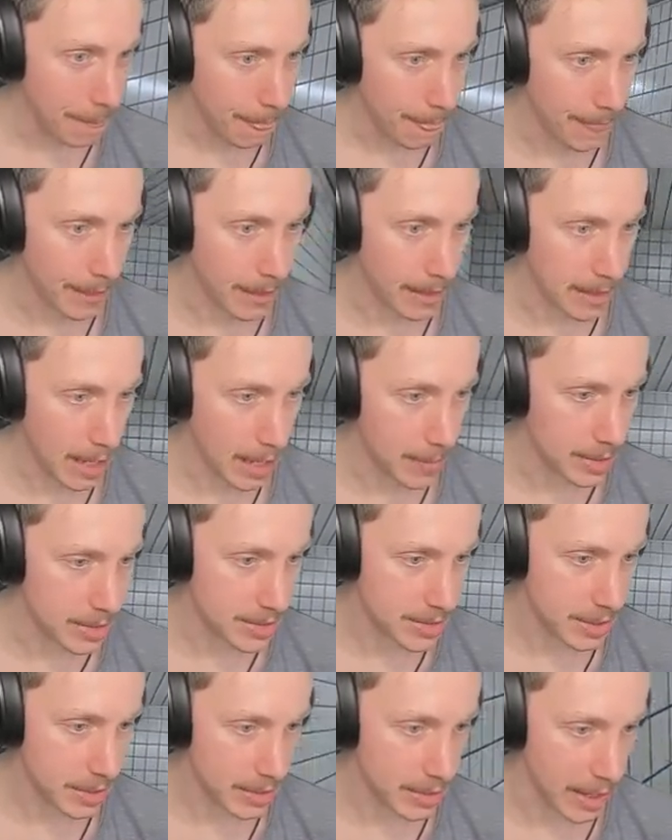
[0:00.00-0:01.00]
The camera
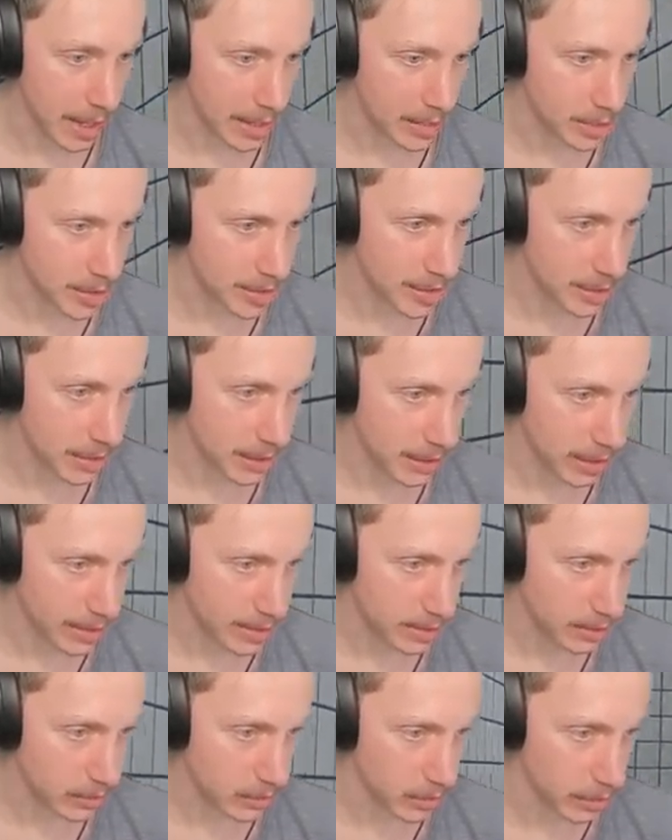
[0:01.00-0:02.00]
is there, the hatch is there,
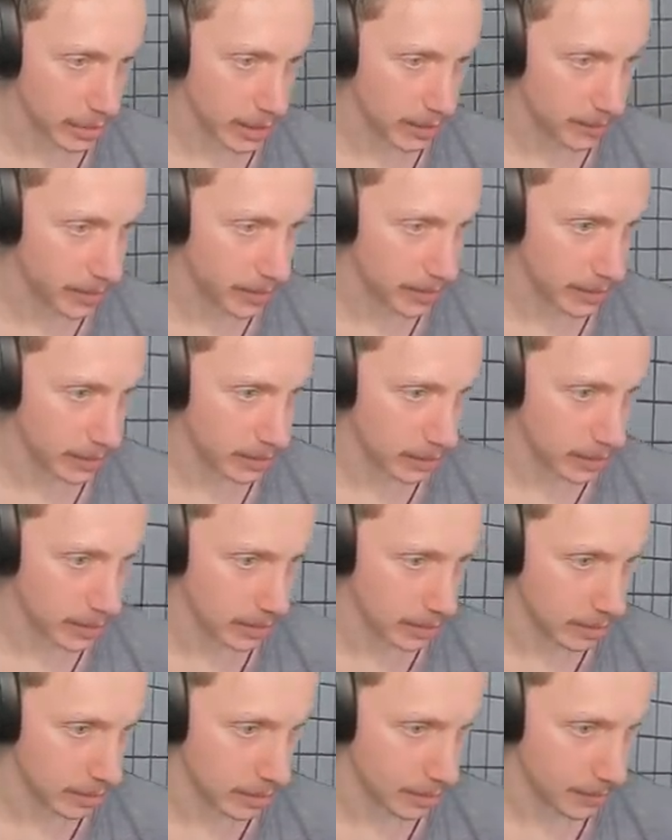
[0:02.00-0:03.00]
excellent. Got a camera at the end
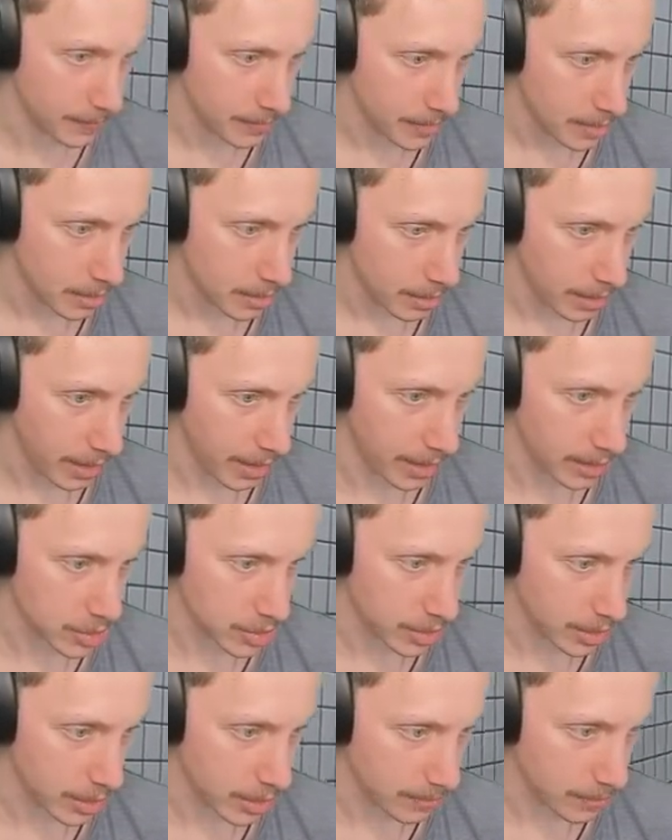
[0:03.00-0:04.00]
here. Hatch
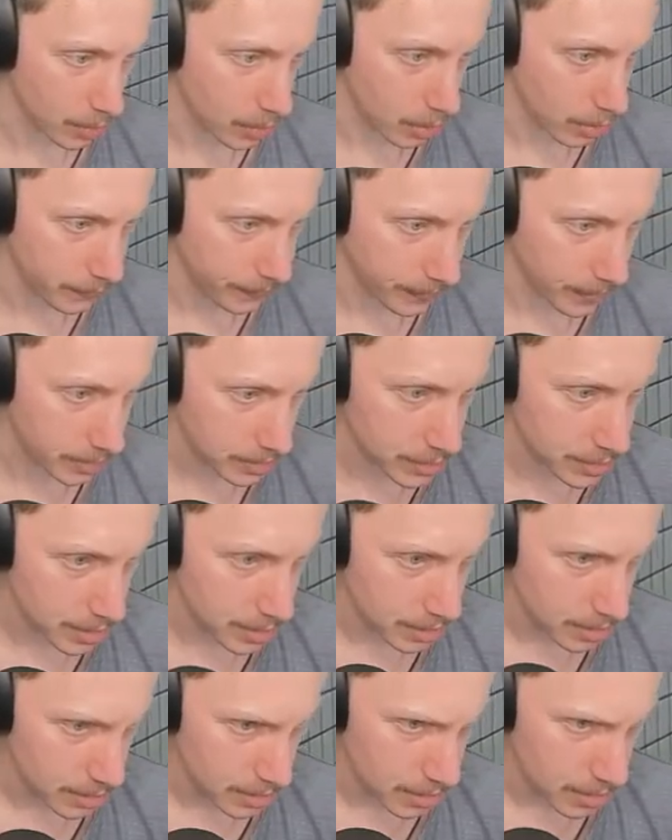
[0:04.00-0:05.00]
there, perfect.
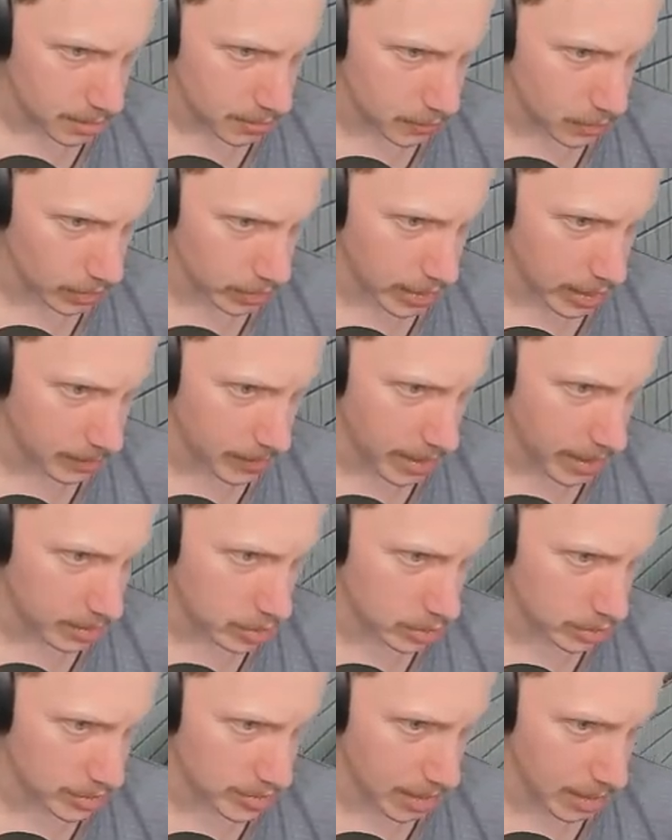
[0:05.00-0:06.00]
Got camera
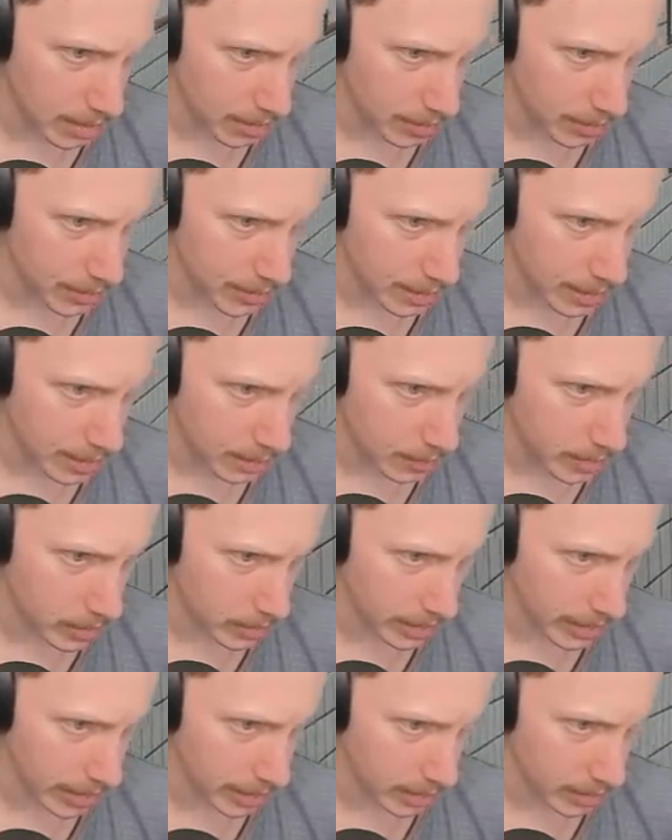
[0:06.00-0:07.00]
hatcher down there, and we
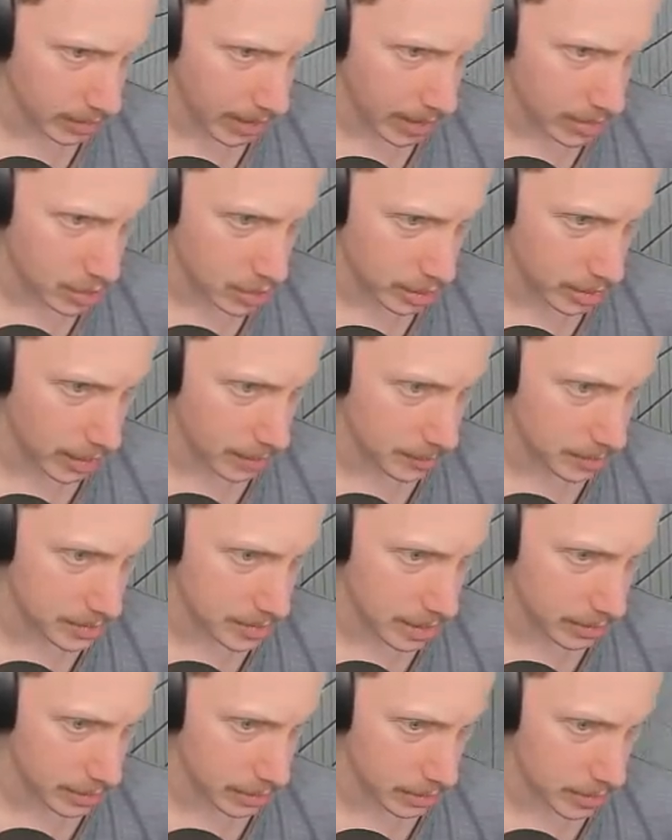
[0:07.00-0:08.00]
got the hatch and camera
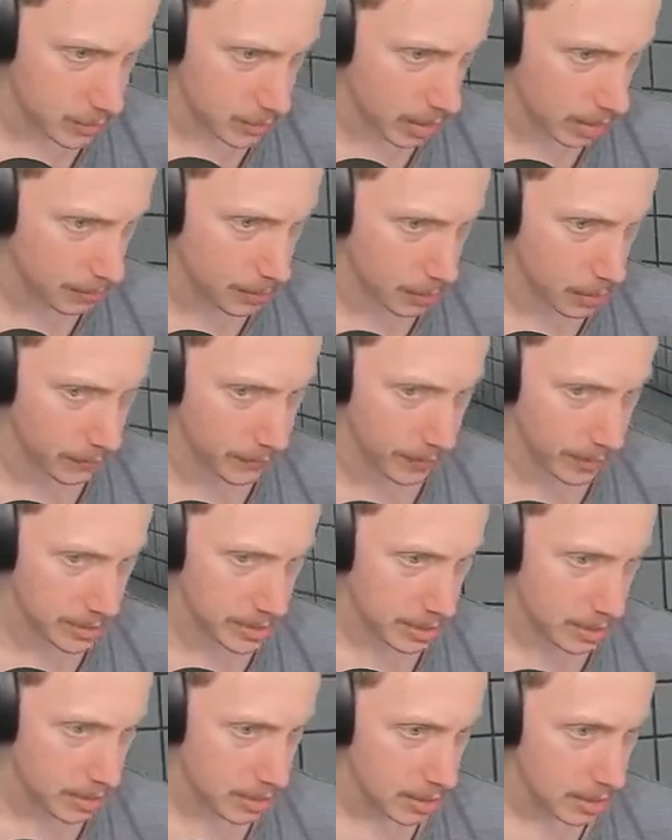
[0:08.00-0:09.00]
down there as well, perfect.